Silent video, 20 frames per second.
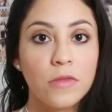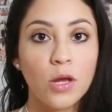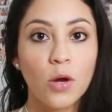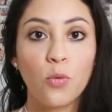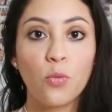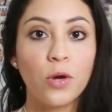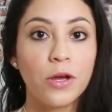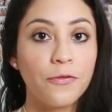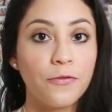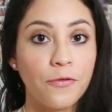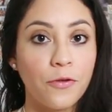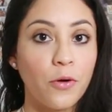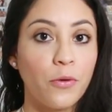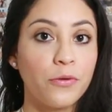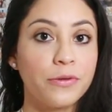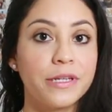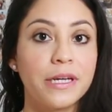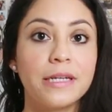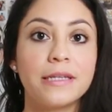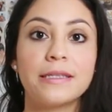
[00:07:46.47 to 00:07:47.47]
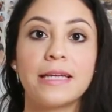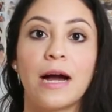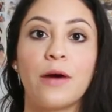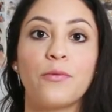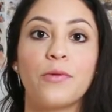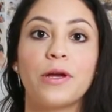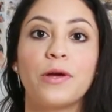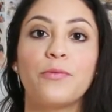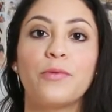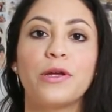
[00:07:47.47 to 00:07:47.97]
we fold it
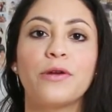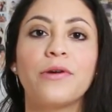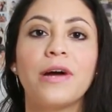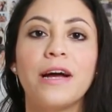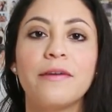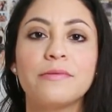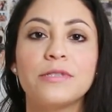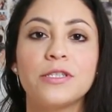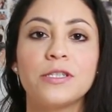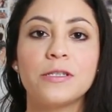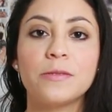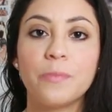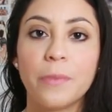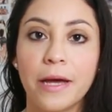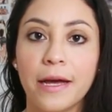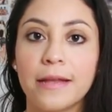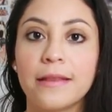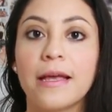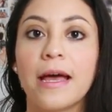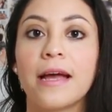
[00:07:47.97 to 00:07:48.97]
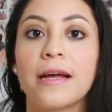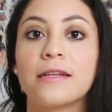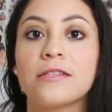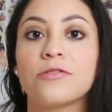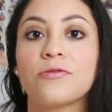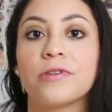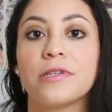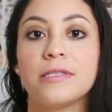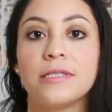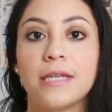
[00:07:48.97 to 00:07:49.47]
that way we don't have to spend
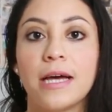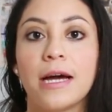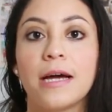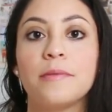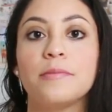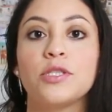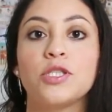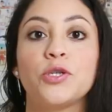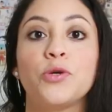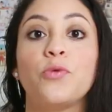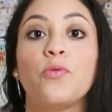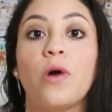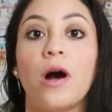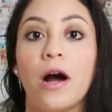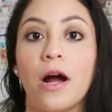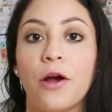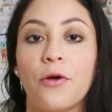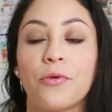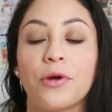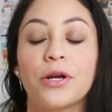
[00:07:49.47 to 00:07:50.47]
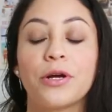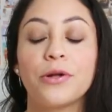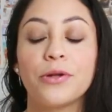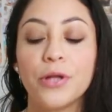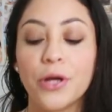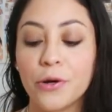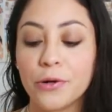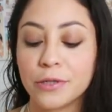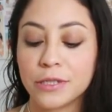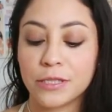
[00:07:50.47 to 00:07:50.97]
extra time to iron
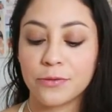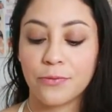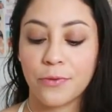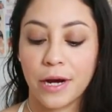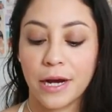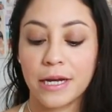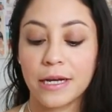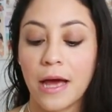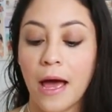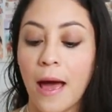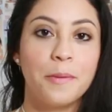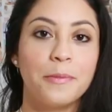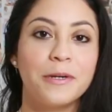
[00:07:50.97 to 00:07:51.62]
clothes right